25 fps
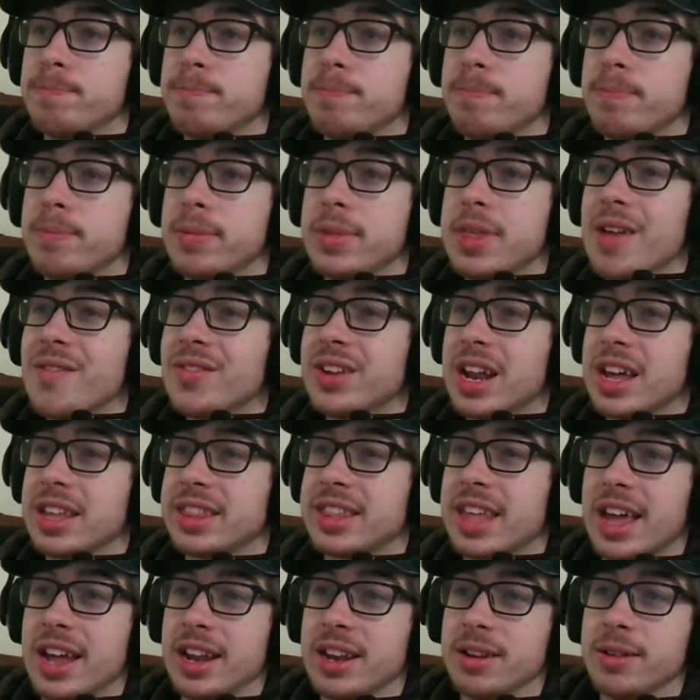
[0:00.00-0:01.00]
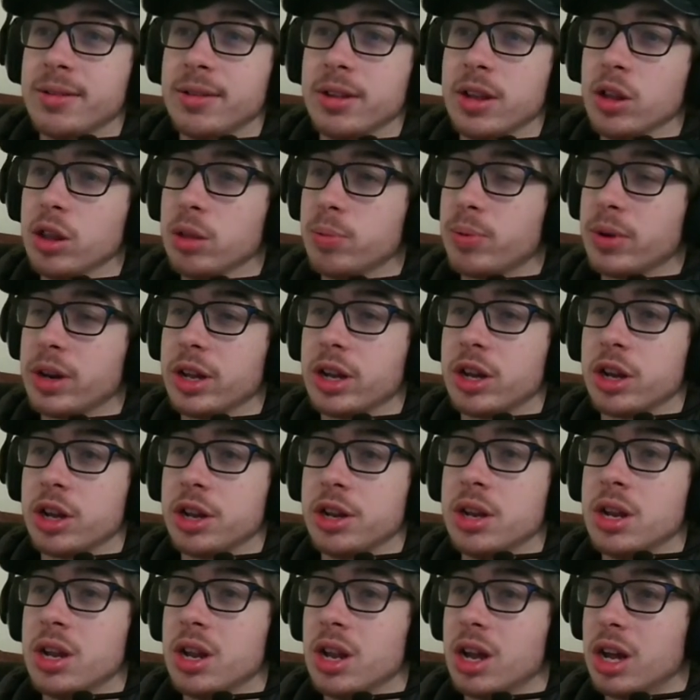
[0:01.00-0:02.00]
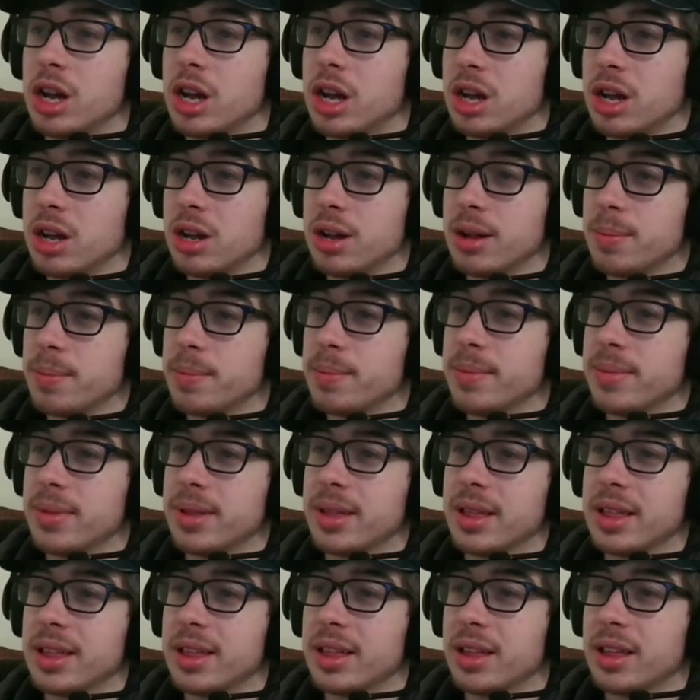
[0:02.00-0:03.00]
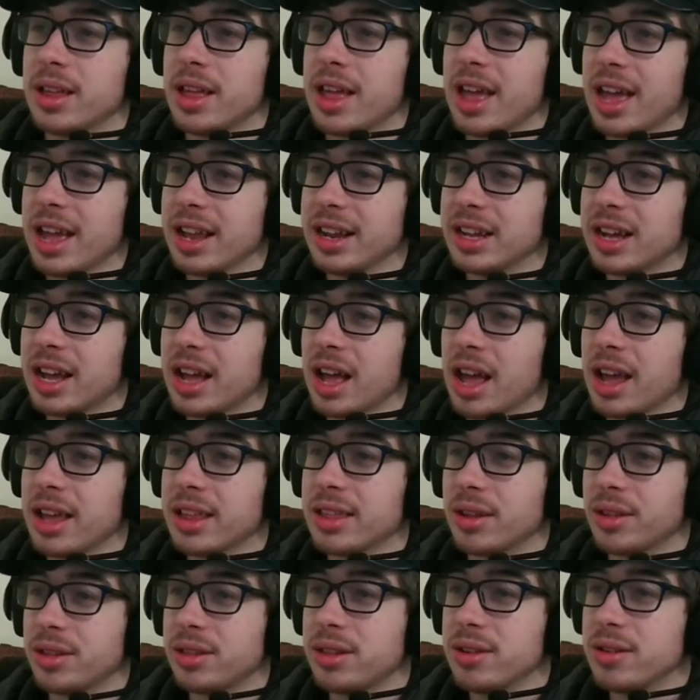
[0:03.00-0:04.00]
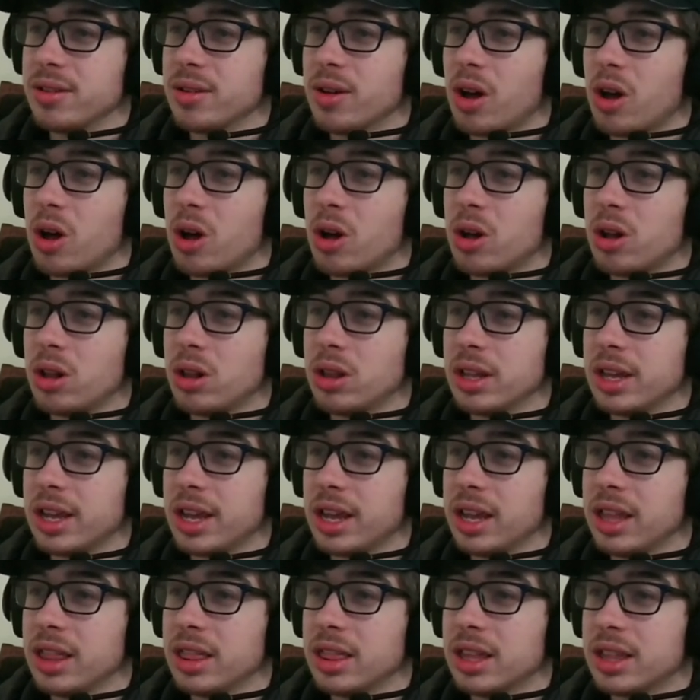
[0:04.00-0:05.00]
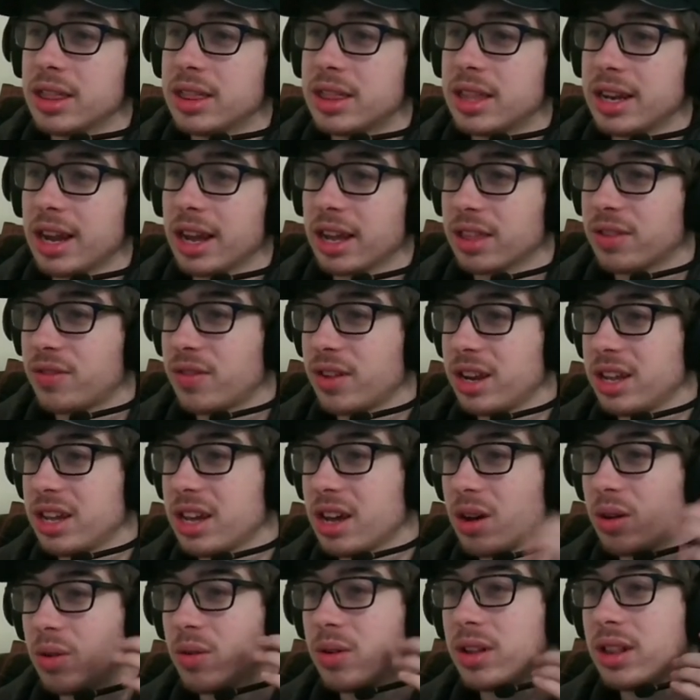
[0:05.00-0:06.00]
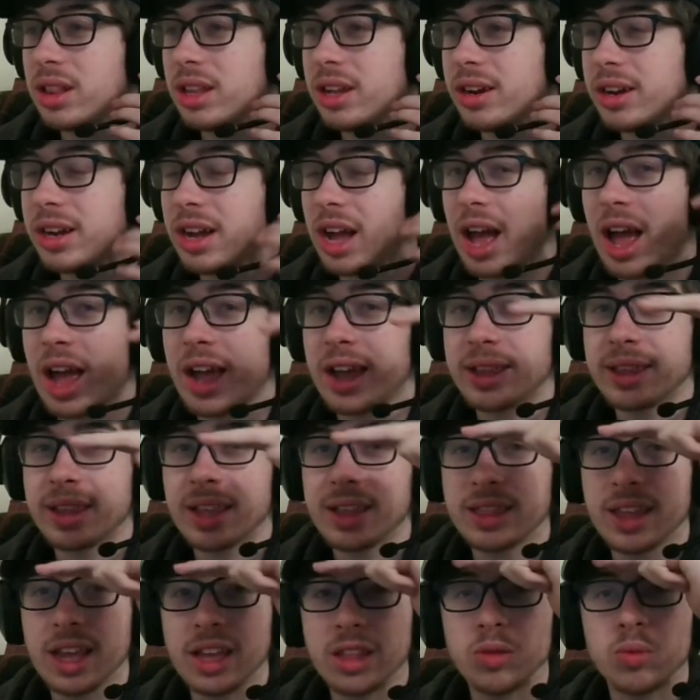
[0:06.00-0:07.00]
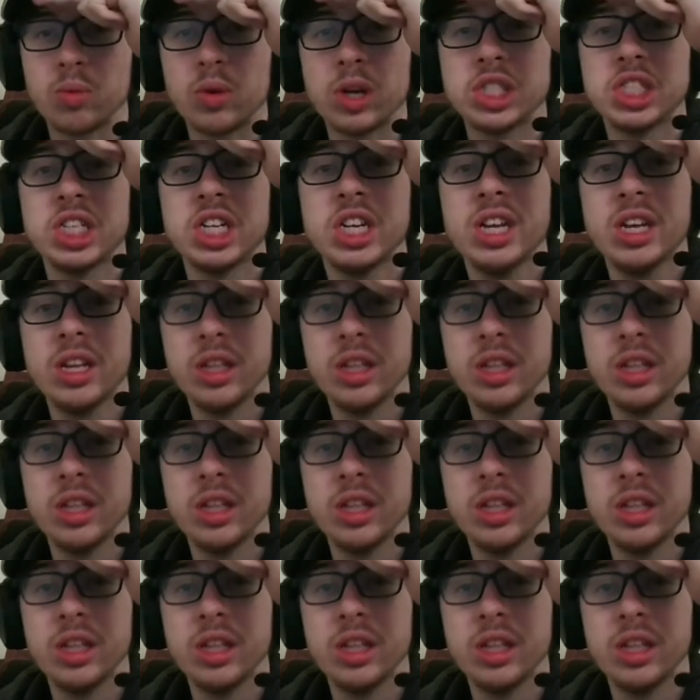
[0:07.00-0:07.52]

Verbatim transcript: 7 out of 10. It was pretty good. And guys, I'll see you all in the next video. Later, guys. Thanks for watching.